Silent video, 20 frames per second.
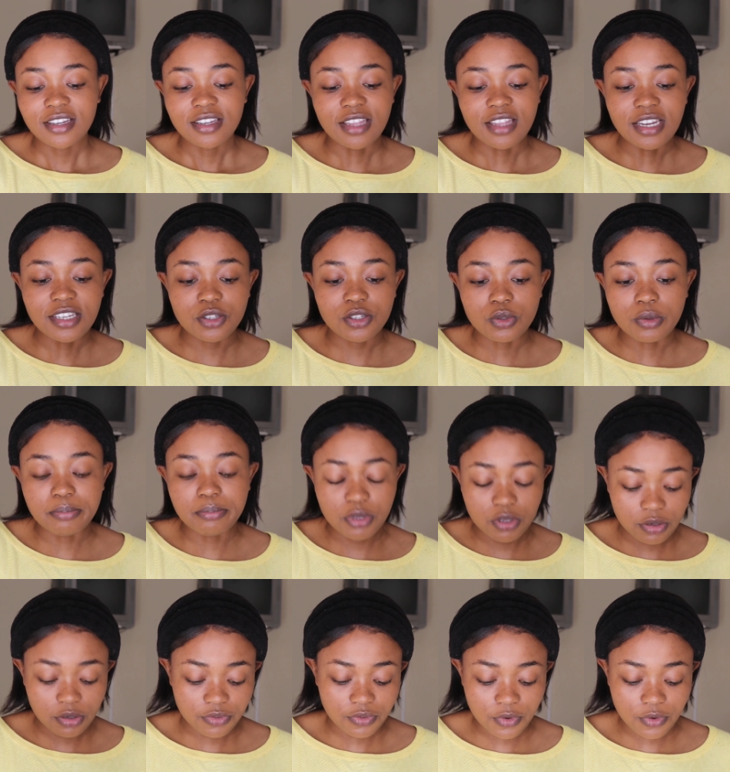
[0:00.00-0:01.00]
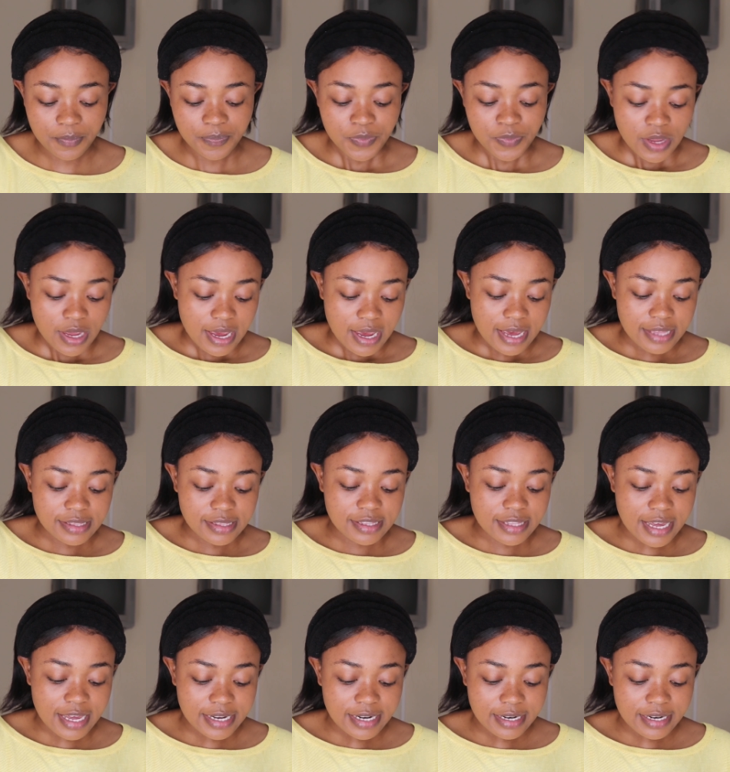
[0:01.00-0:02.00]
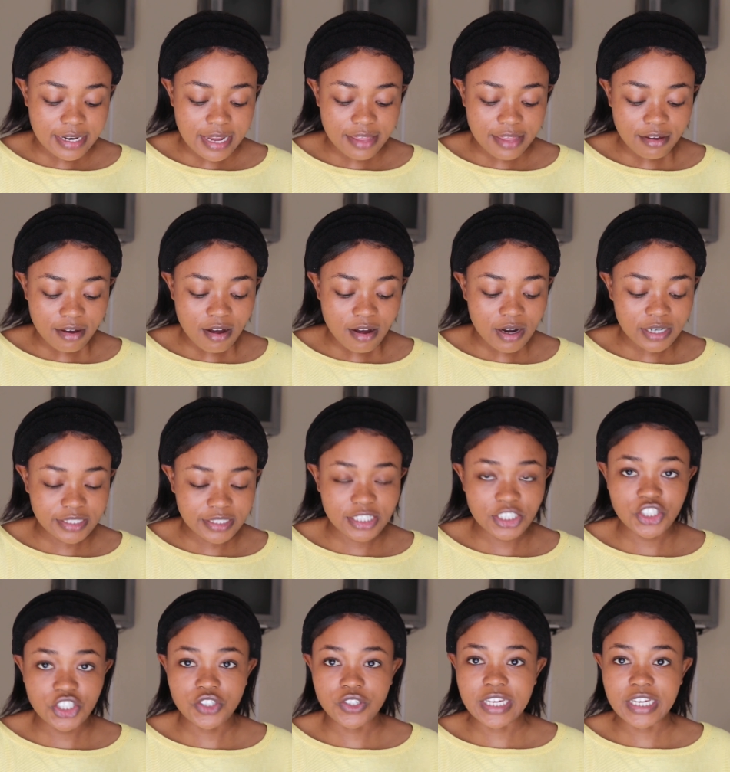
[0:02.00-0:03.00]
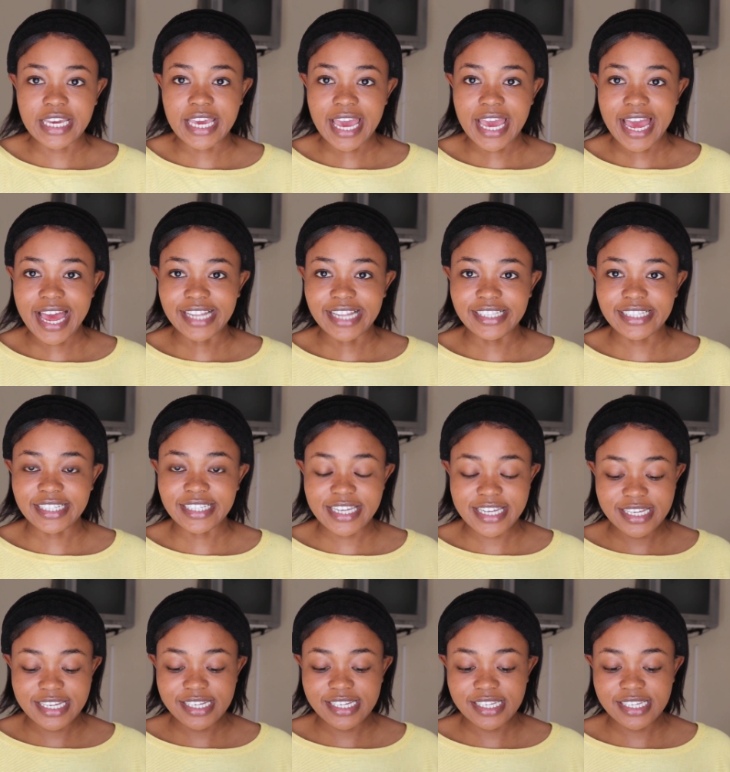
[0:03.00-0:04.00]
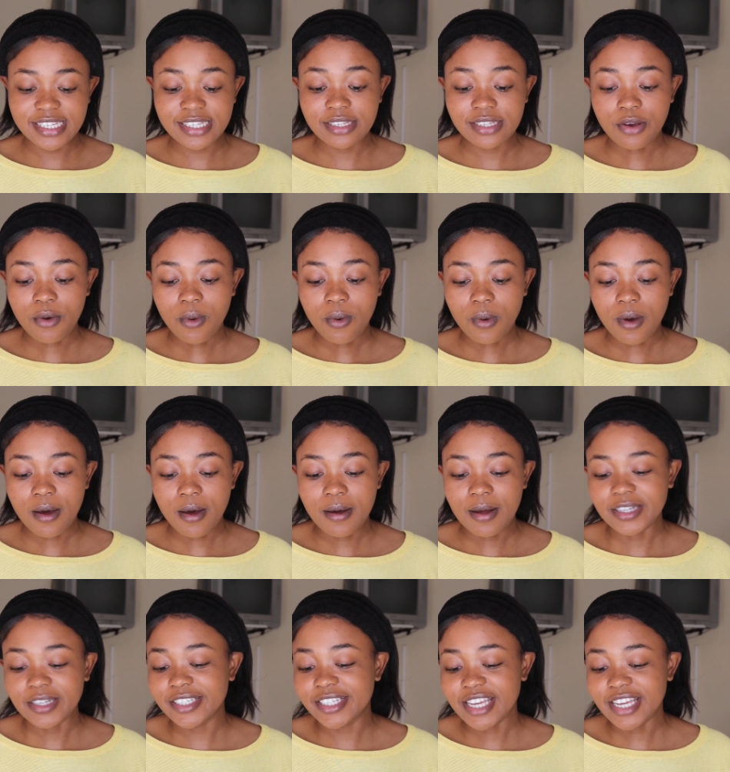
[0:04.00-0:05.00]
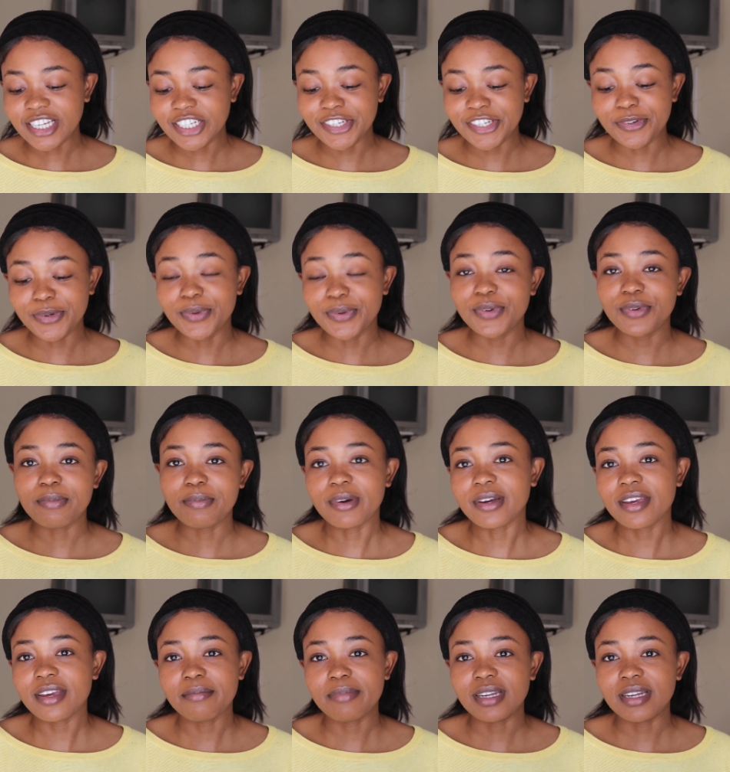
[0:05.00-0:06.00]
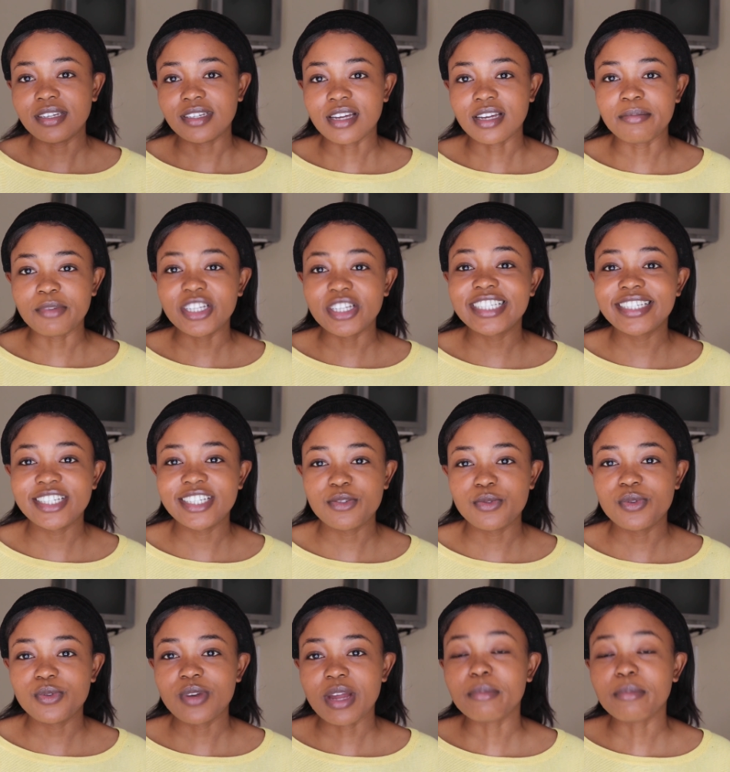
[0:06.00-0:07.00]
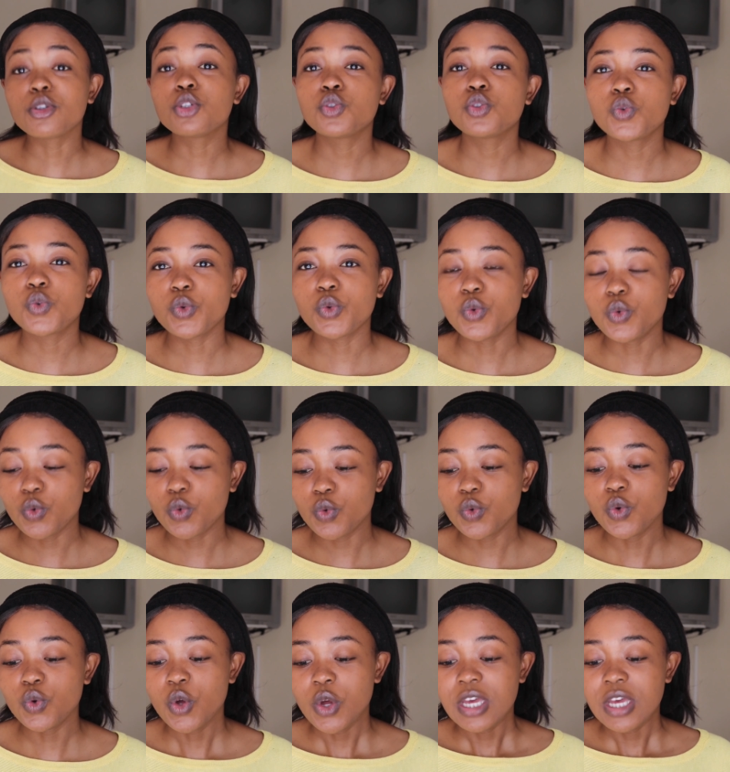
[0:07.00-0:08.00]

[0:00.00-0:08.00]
that is so beautiful. And then another card that you get is Dia Shikununu. Okay, but I'm not Shikununu, I'm Shukununu.